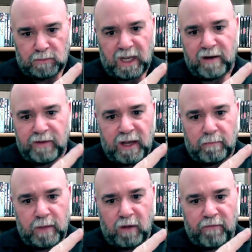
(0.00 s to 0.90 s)
Kind of an
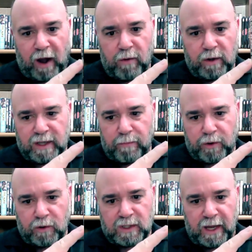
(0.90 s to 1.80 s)
Elvira type
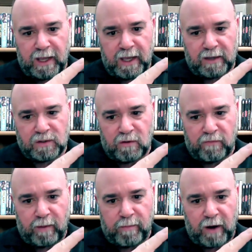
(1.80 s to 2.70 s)
person, I guess, or a
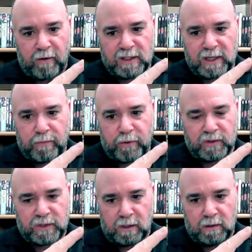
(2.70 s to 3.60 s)
vampire type
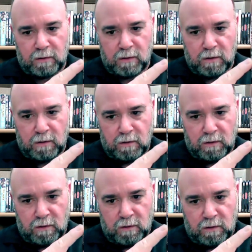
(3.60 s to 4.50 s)
person.
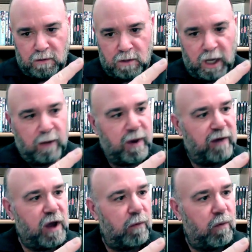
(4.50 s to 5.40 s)

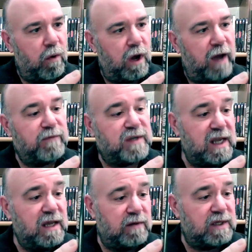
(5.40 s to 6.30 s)
I've
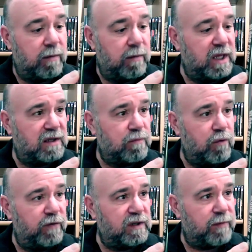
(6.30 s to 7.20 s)
seen some of these
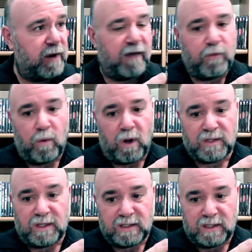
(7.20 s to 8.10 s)
movies, but I haven't watched
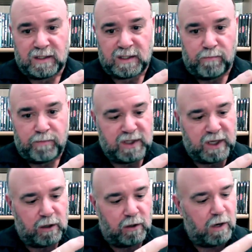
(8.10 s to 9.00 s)
this disc in
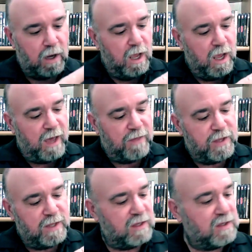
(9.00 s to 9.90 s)
particular. I
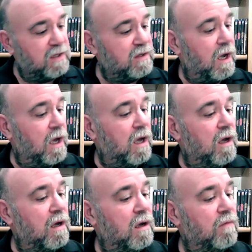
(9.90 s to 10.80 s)
think this is
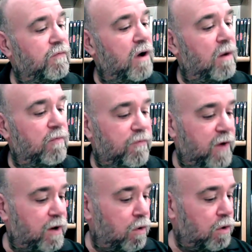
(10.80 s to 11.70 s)
from
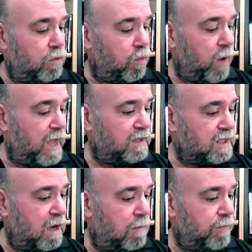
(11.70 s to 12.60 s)
Fred Olin Ray's
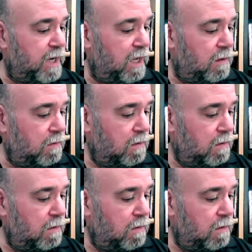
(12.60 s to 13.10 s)
company.